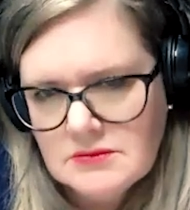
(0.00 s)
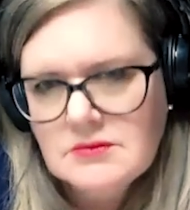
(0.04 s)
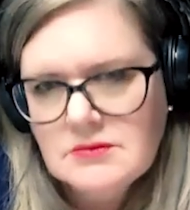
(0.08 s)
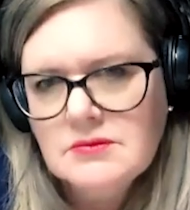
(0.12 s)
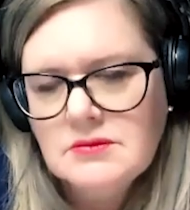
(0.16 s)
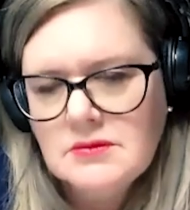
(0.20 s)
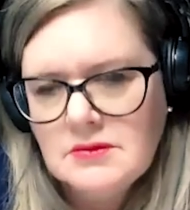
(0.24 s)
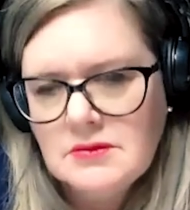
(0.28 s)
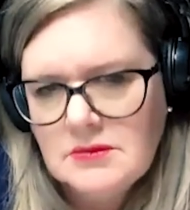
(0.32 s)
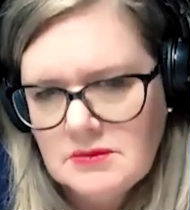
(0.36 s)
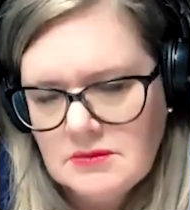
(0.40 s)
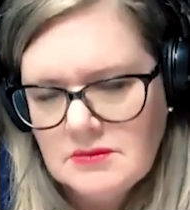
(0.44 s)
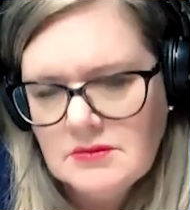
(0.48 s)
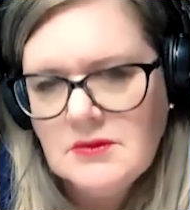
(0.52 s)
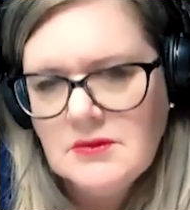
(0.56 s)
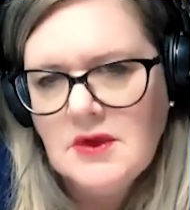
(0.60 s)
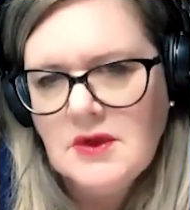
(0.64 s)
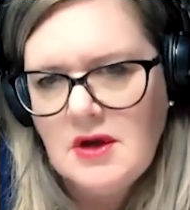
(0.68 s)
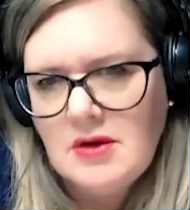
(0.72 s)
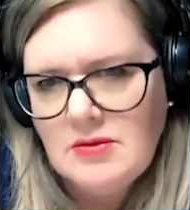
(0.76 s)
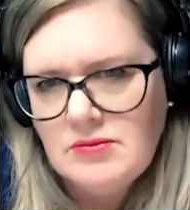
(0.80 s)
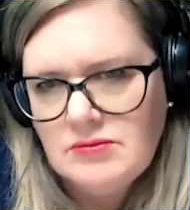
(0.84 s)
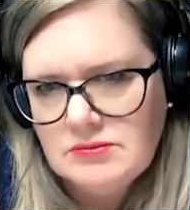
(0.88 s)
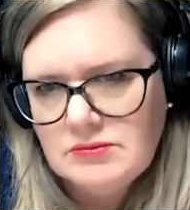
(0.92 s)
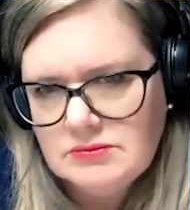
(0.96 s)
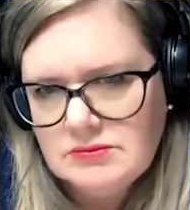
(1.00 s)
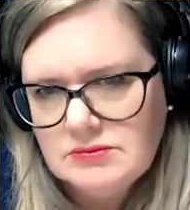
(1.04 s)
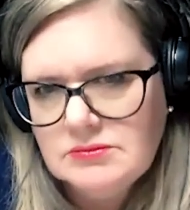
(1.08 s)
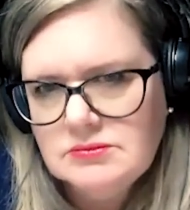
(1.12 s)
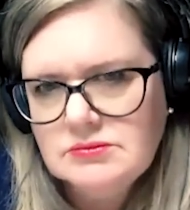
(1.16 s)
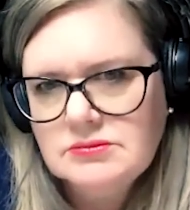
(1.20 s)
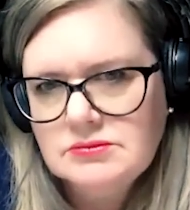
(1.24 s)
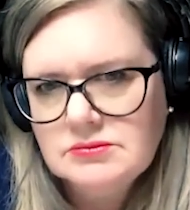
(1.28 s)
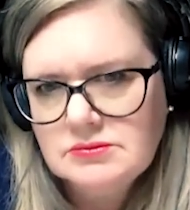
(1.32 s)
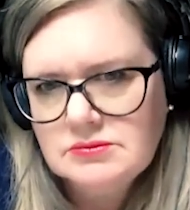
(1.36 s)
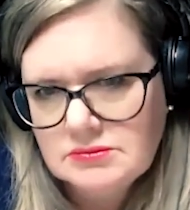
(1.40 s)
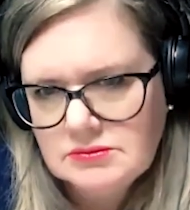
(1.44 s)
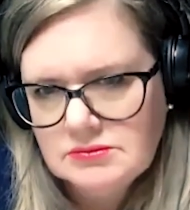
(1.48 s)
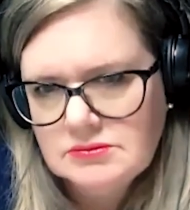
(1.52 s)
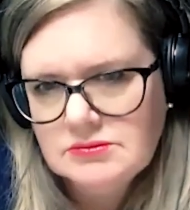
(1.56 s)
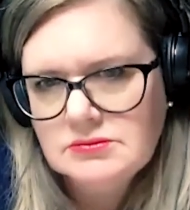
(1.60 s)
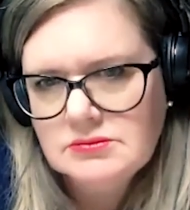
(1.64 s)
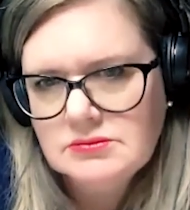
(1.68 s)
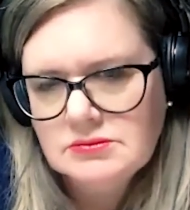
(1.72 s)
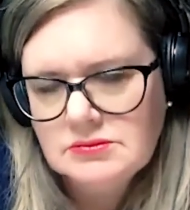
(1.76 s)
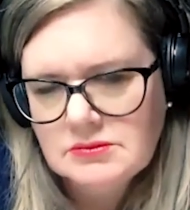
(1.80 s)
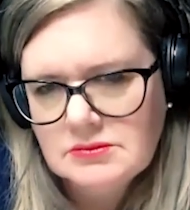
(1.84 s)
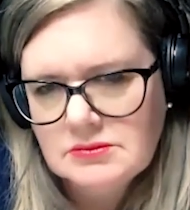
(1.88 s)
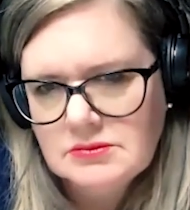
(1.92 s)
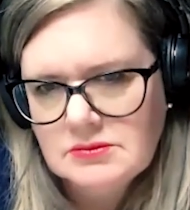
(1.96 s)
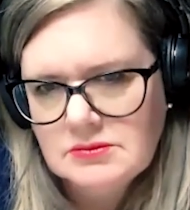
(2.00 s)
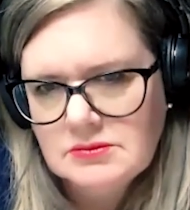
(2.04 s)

You know. Yeah. Um, we